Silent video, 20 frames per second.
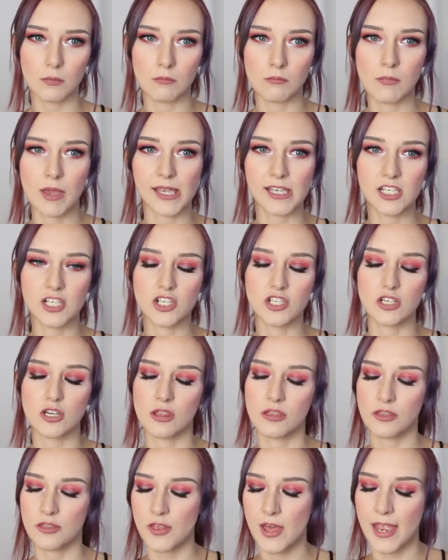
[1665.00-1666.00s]
making
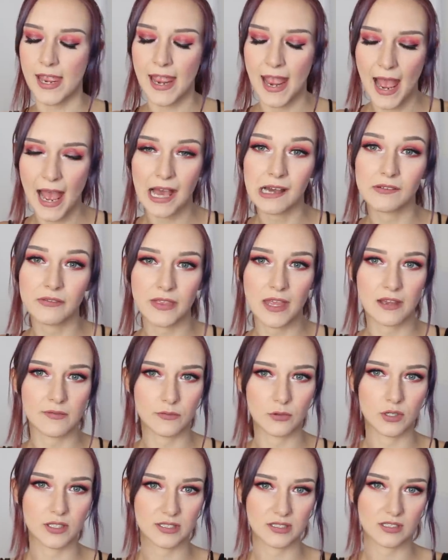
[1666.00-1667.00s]
sure they have their
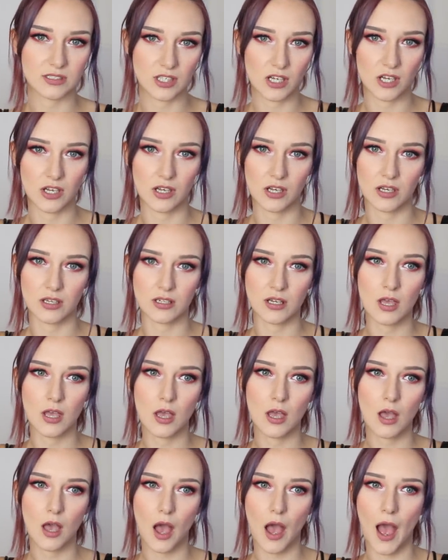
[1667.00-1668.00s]
voices heard.
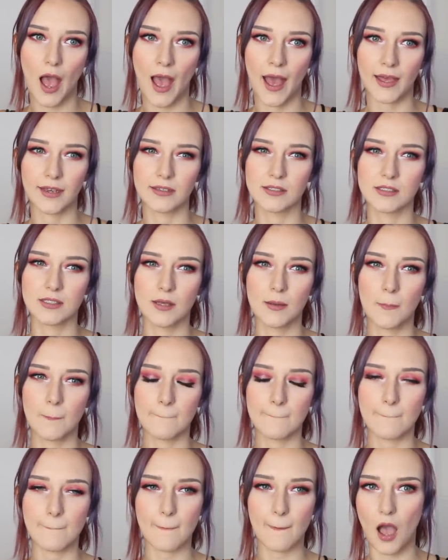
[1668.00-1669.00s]
And
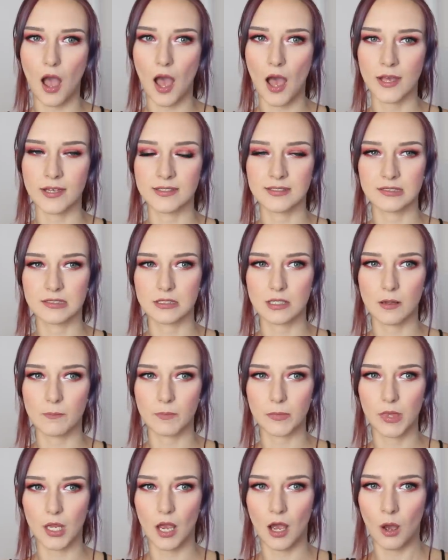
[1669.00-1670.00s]
as
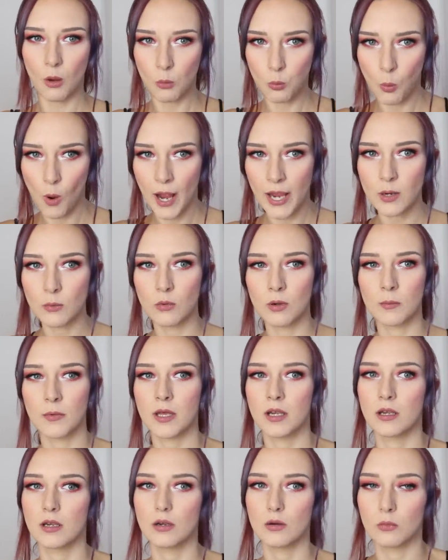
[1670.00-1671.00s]
a white
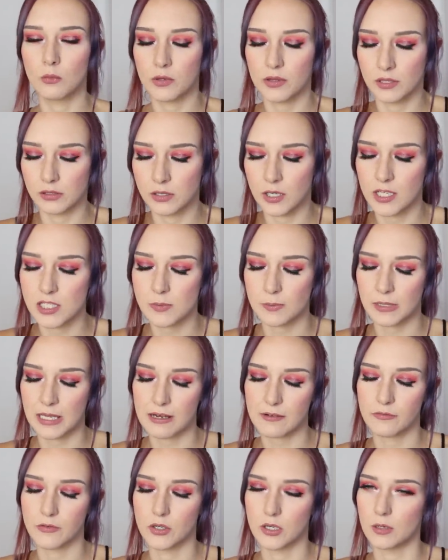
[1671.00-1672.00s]
woman with a large
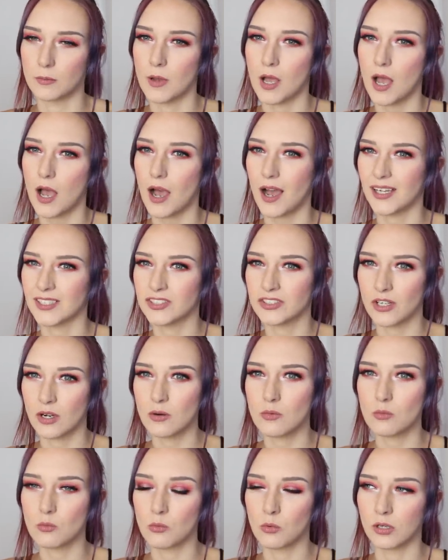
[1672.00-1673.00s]
platform, I
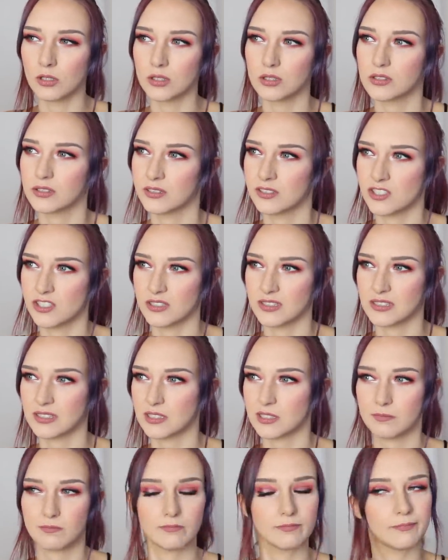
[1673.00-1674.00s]
don't want to
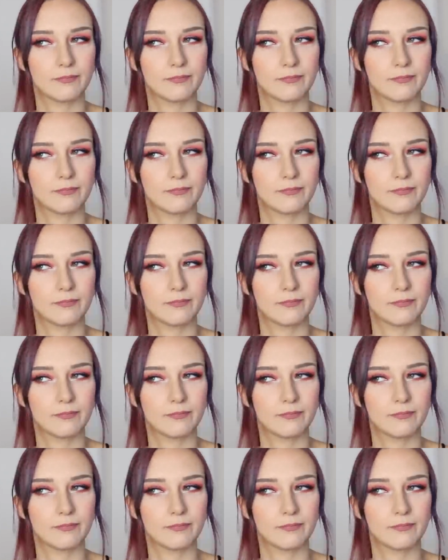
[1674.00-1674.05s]
just